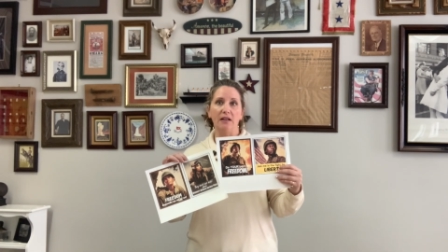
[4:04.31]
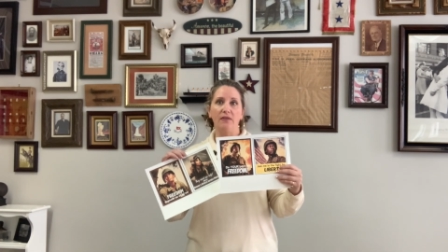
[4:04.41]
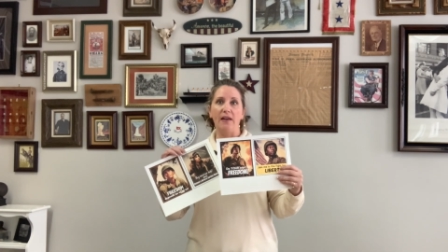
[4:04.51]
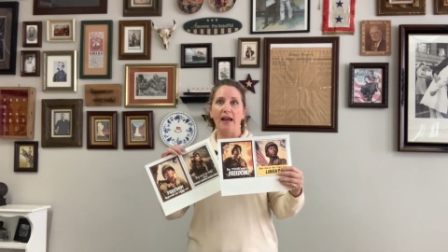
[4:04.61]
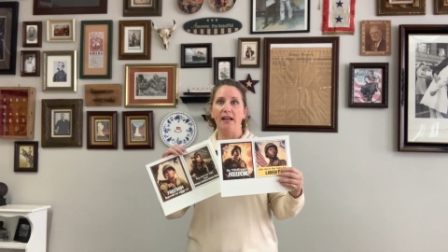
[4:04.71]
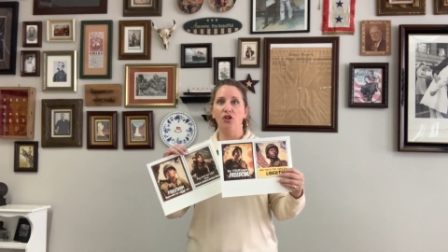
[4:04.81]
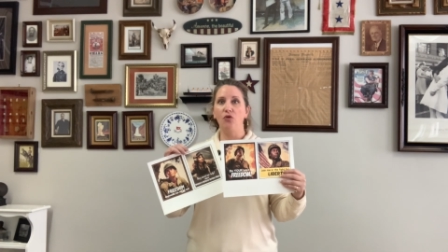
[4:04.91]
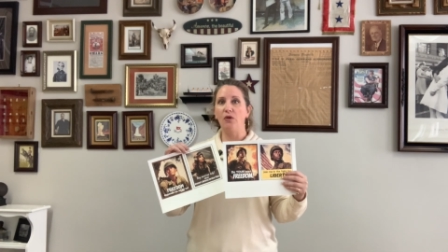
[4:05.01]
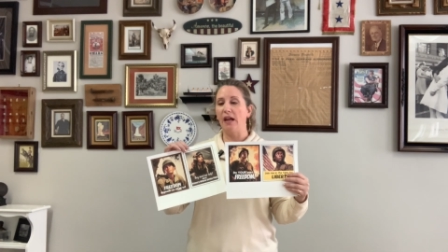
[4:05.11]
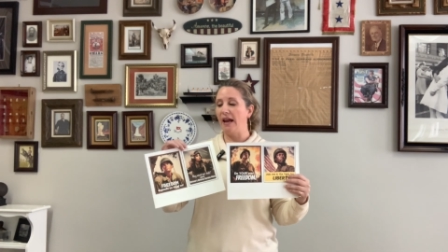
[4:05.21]
that
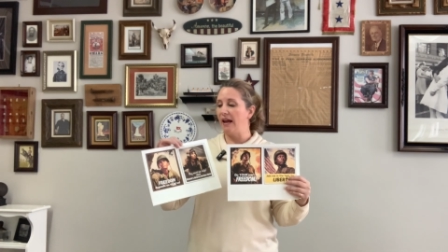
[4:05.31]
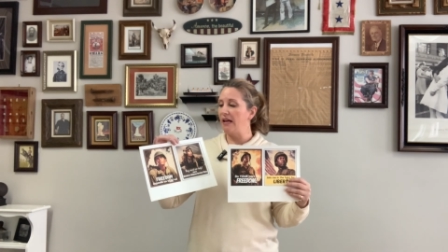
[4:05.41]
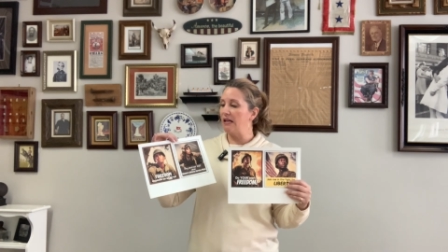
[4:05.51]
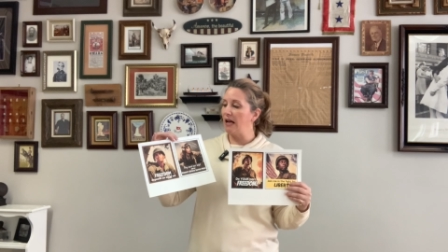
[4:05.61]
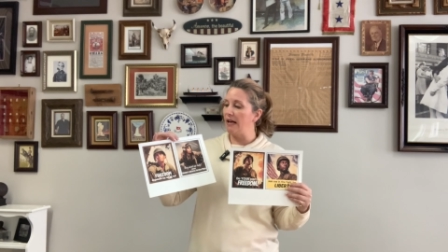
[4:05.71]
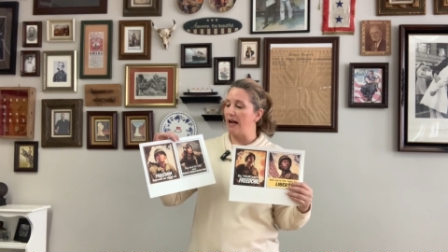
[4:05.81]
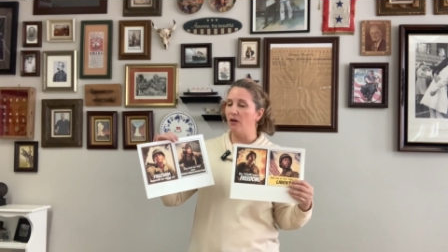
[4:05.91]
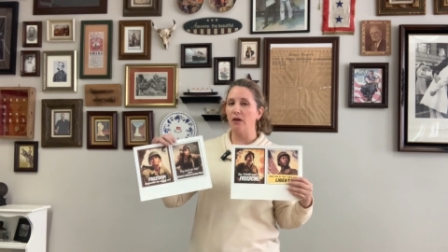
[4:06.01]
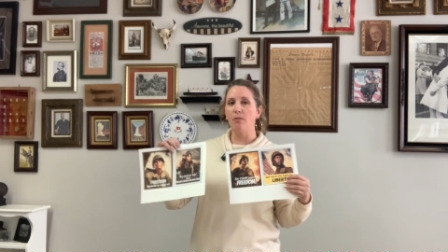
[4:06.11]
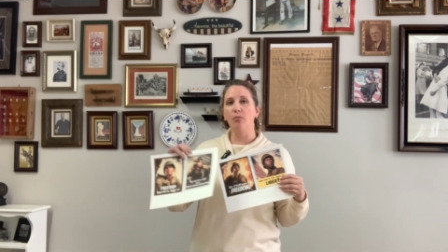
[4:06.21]
you can cut
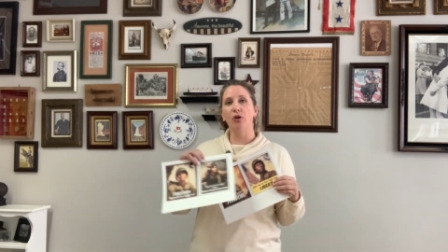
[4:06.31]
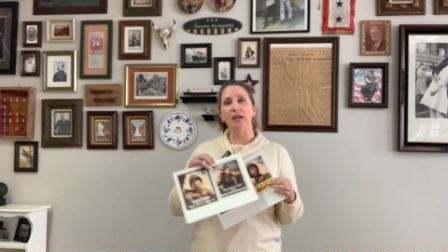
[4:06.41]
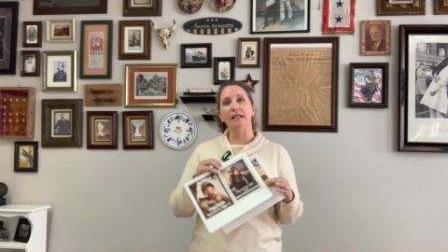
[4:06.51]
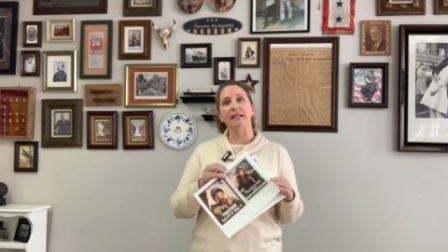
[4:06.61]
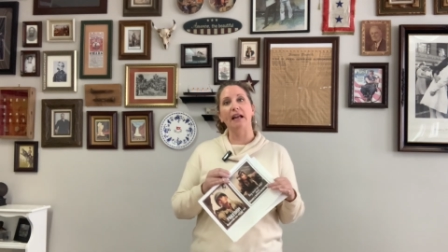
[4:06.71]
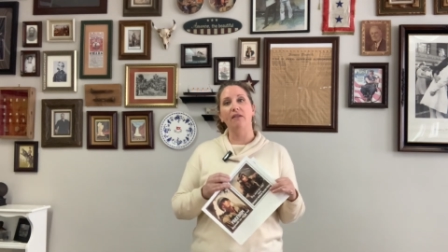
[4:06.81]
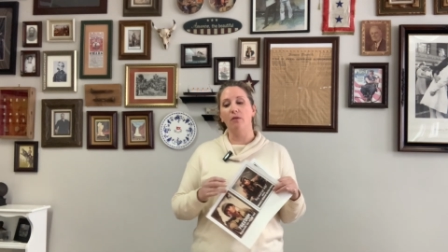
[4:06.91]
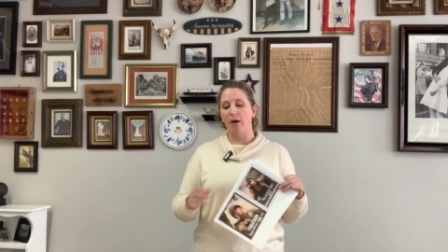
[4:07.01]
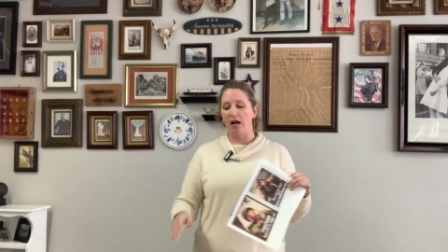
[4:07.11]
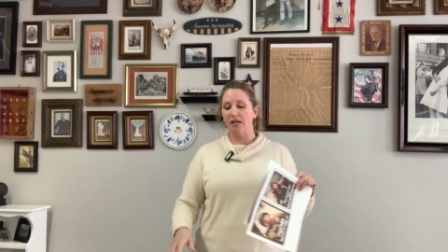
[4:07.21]
out and put inside of the
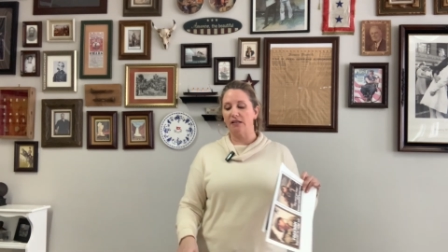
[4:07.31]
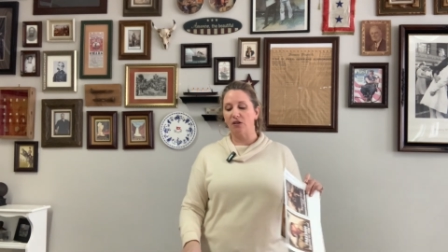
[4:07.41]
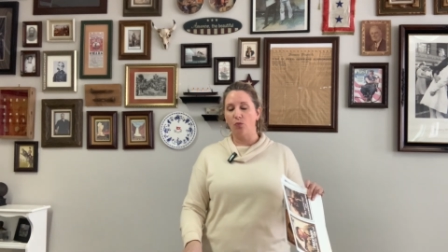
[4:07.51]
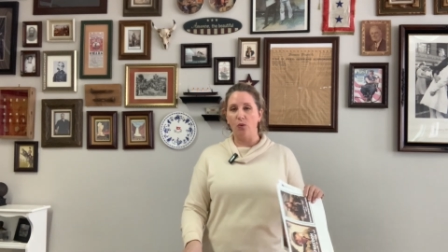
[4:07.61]
box